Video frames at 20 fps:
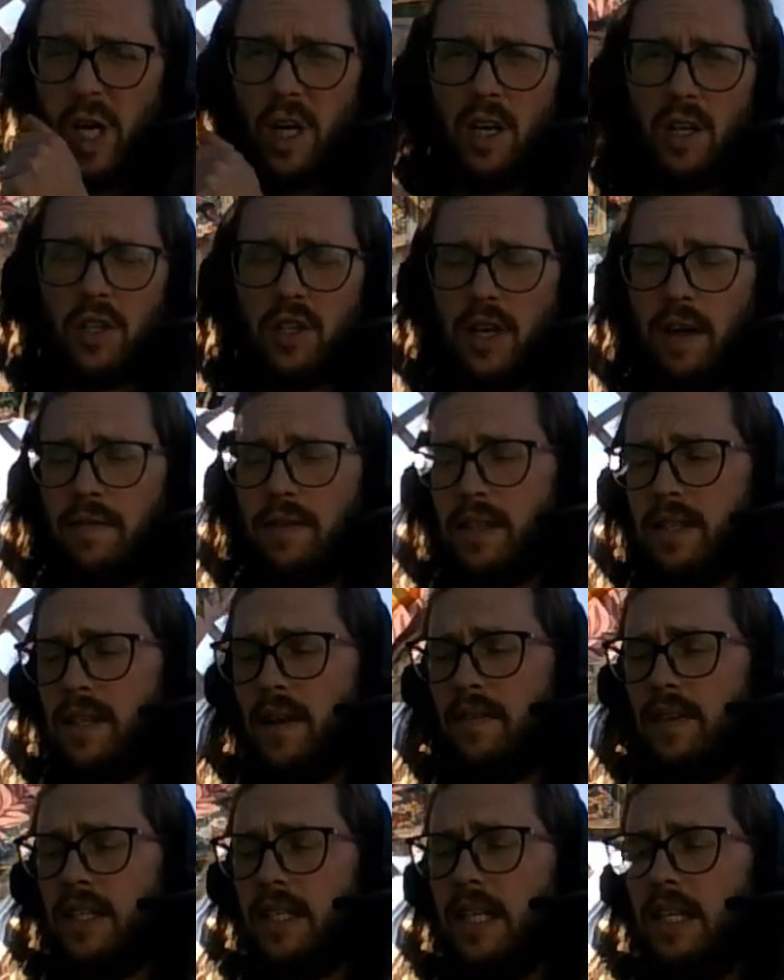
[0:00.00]

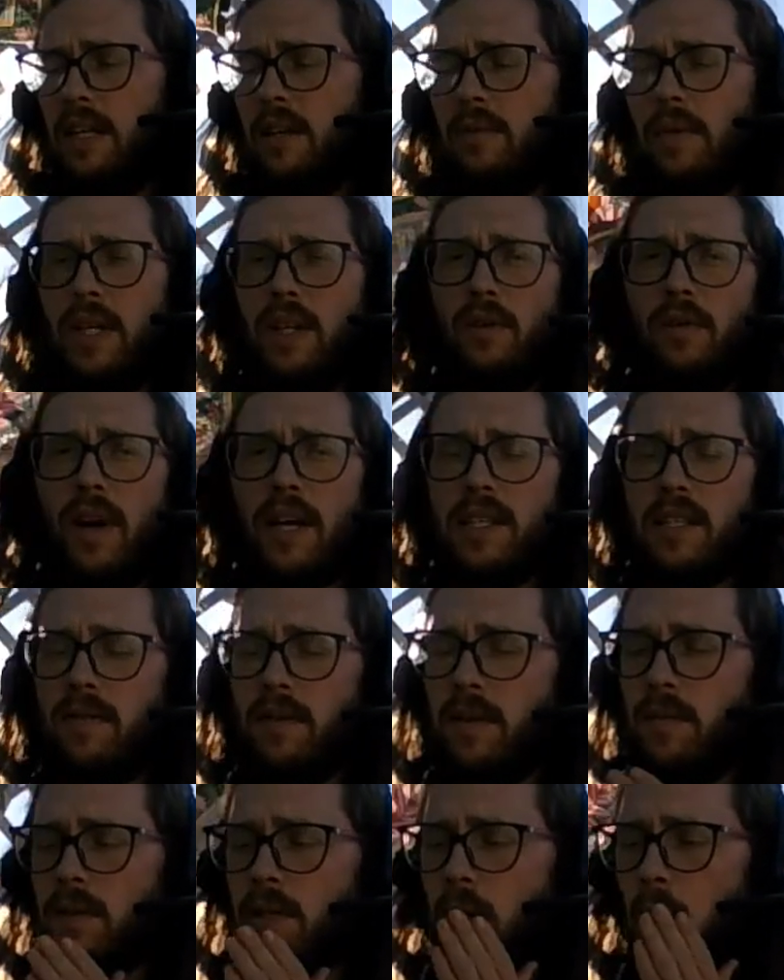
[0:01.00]
17 and read the rest of
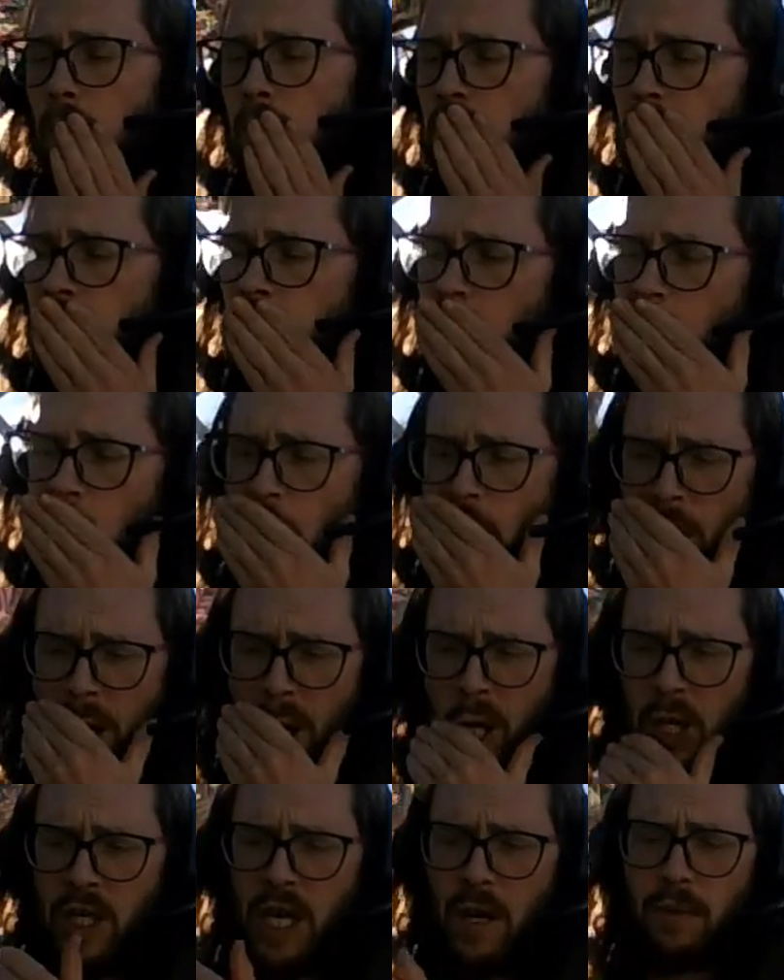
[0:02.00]
it. So,
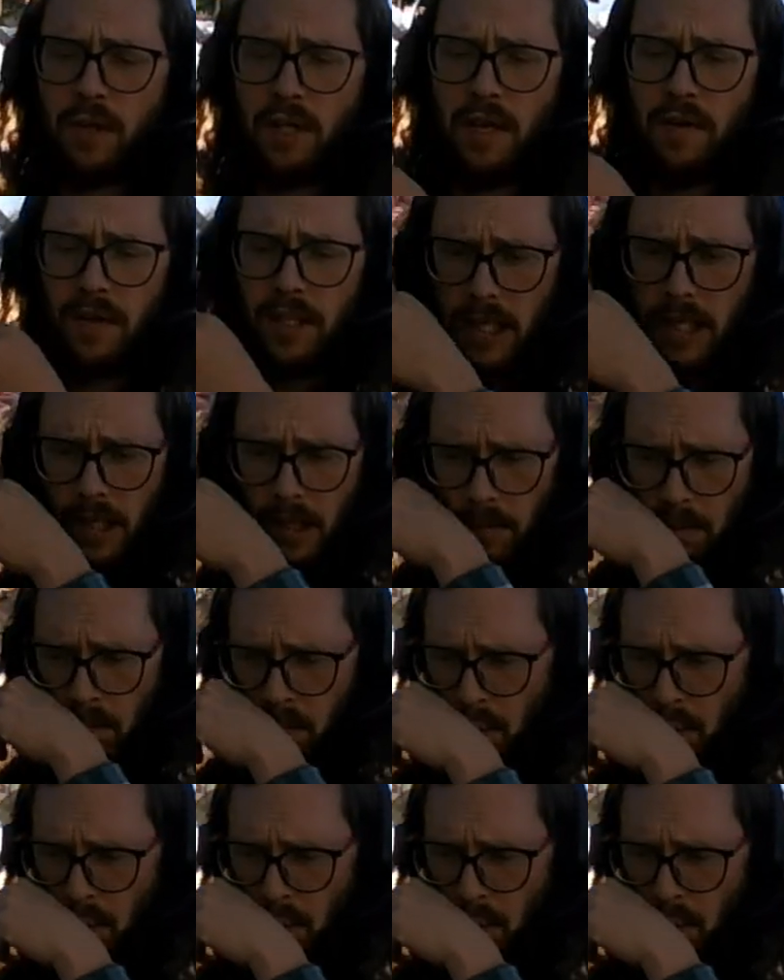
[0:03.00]
chapter 17,